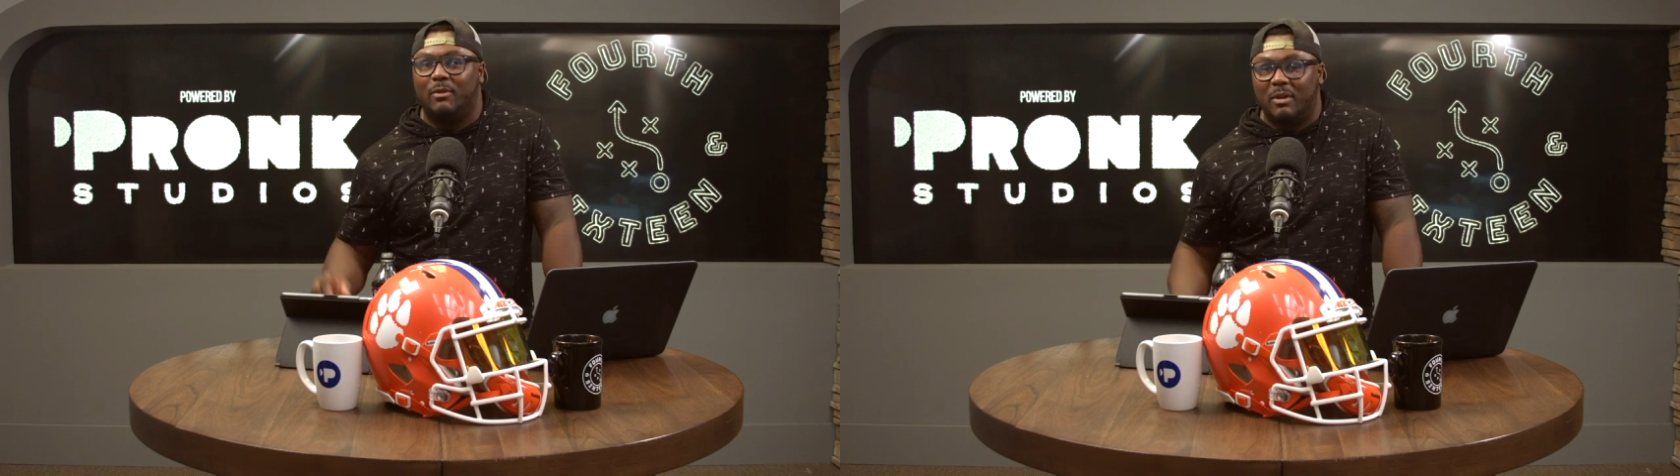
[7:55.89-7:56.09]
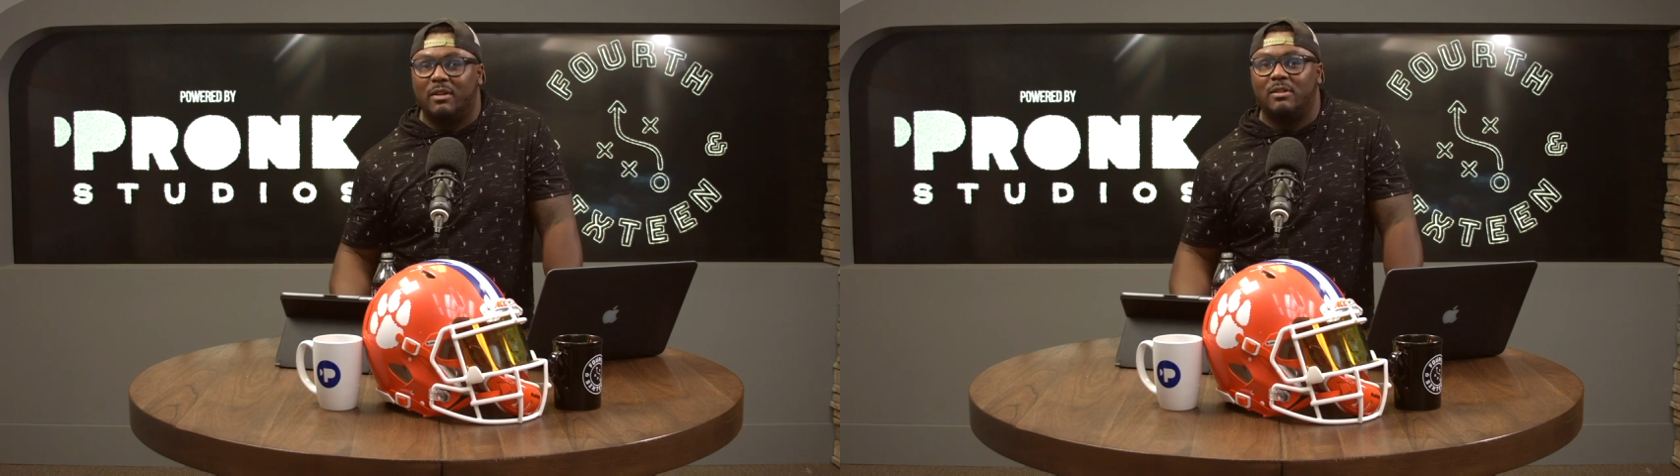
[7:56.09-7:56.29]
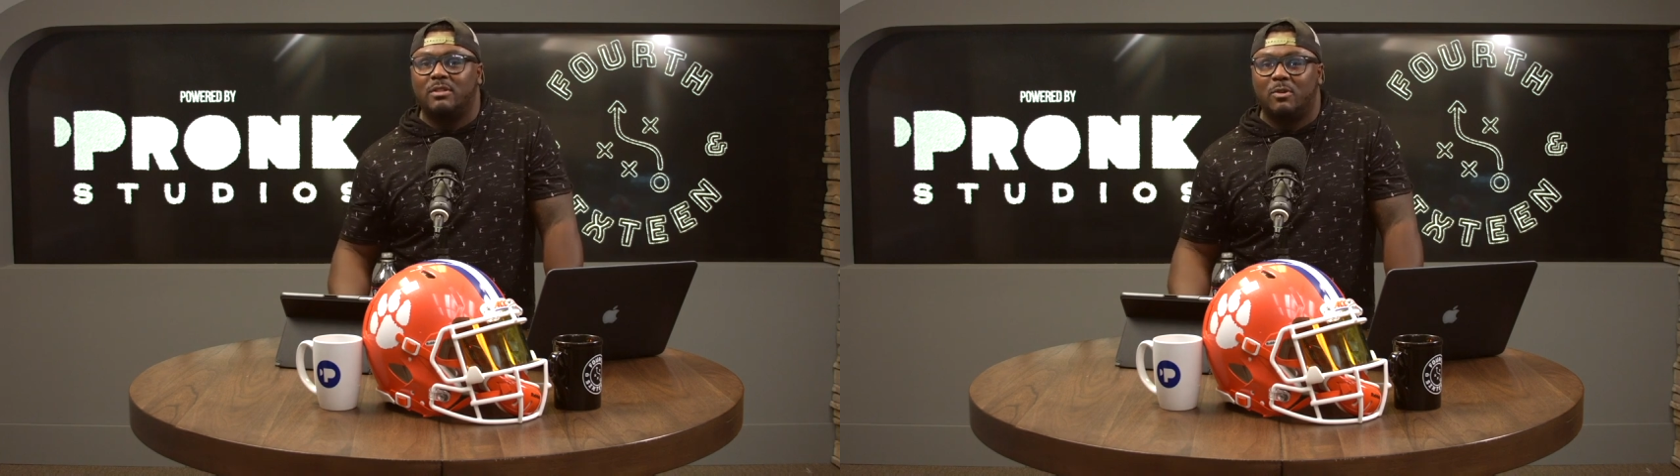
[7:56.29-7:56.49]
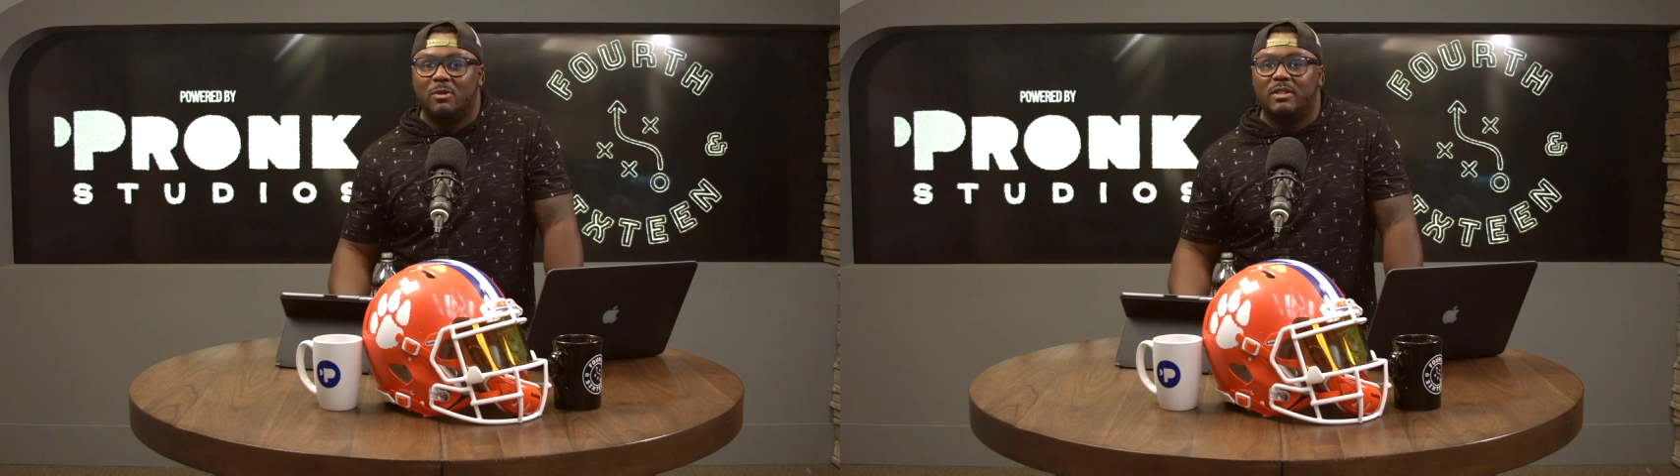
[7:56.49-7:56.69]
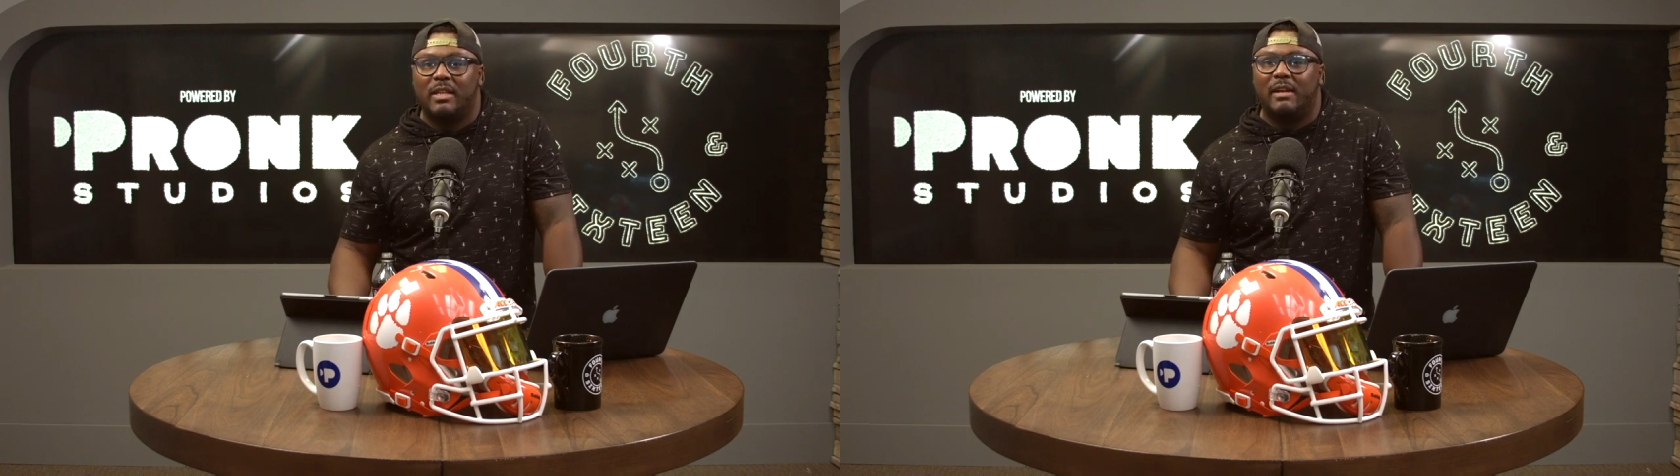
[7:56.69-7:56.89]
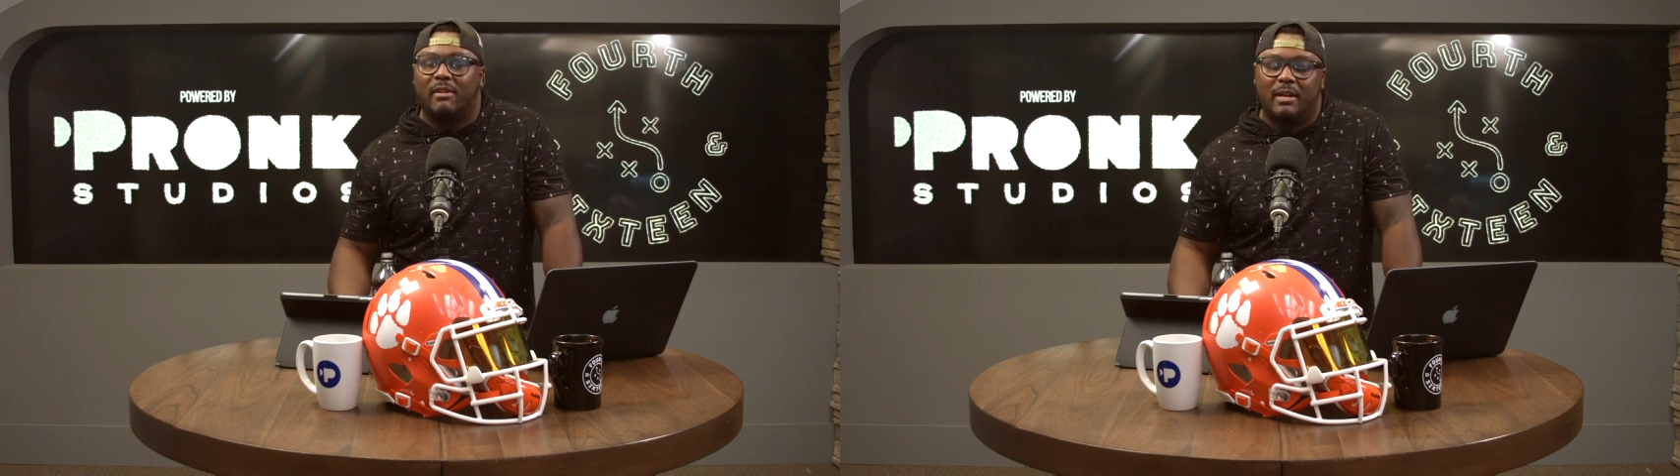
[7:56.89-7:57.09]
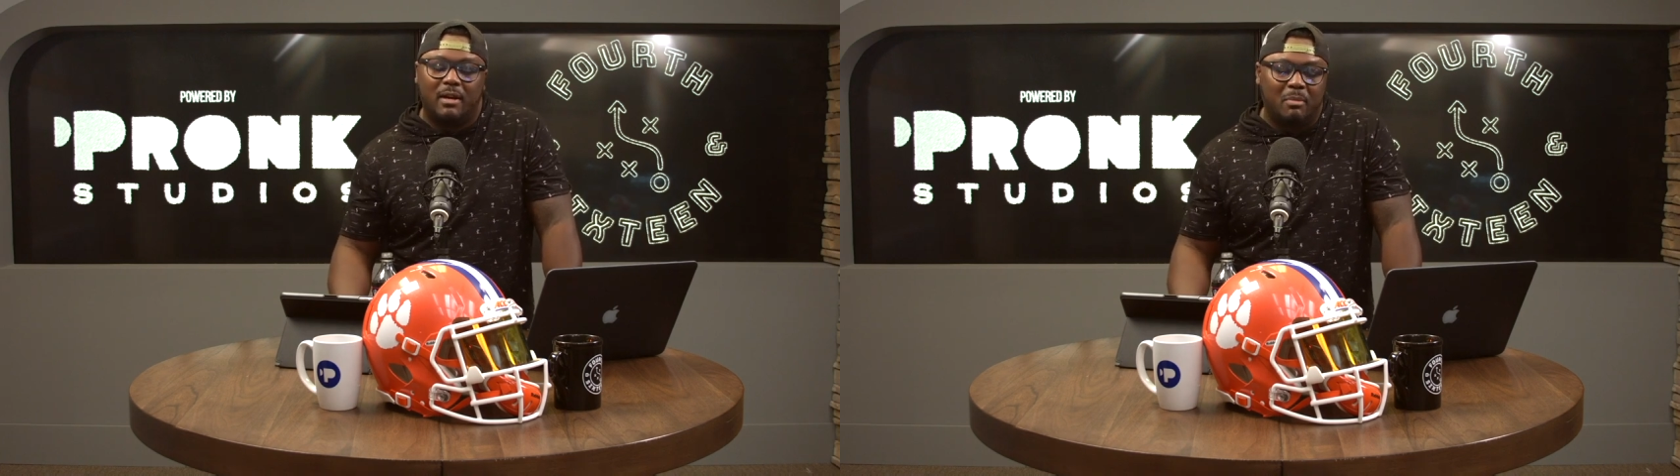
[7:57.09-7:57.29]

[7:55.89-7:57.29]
of what their school is like right now.